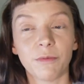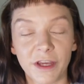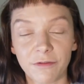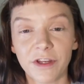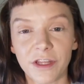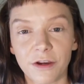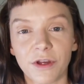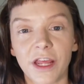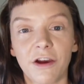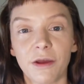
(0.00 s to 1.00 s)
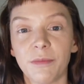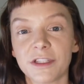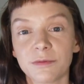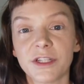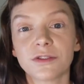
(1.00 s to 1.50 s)
make a video on how I
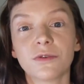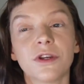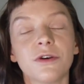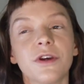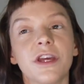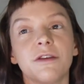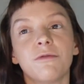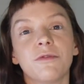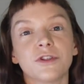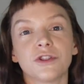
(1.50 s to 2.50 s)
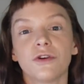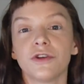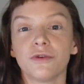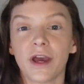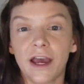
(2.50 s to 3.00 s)
mix my soil and show
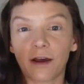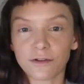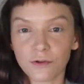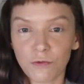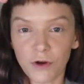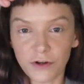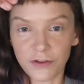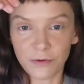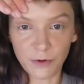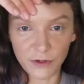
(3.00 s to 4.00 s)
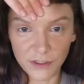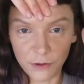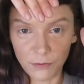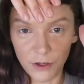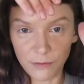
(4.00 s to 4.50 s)
you how to water the
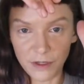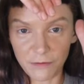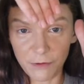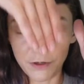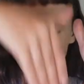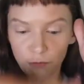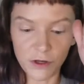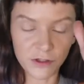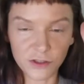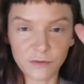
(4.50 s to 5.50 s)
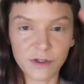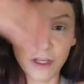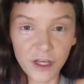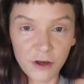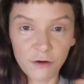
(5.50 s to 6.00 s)
ponytail palm and where the water should
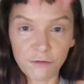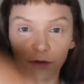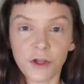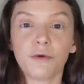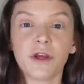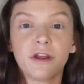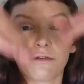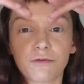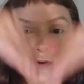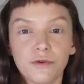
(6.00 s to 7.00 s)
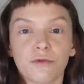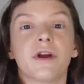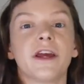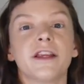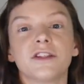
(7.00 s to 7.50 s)
be flowing through,
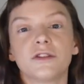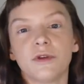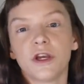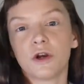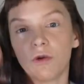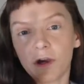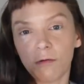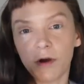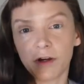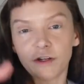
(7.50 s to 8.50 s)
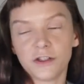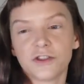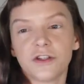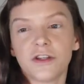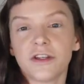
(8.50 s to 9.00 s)
right? It should be a quick water. It
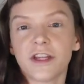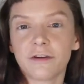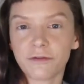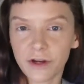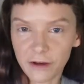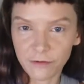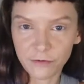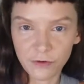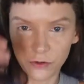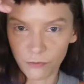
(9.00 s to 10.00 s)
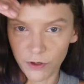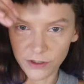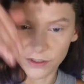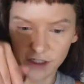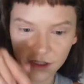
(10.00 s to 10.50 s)
shouldn't take forever for the
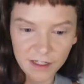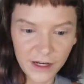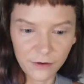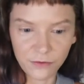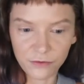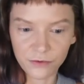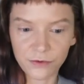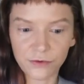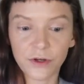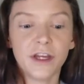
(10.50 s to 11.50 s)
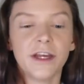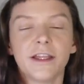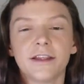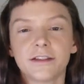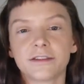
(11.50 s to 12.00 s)
water to get down through the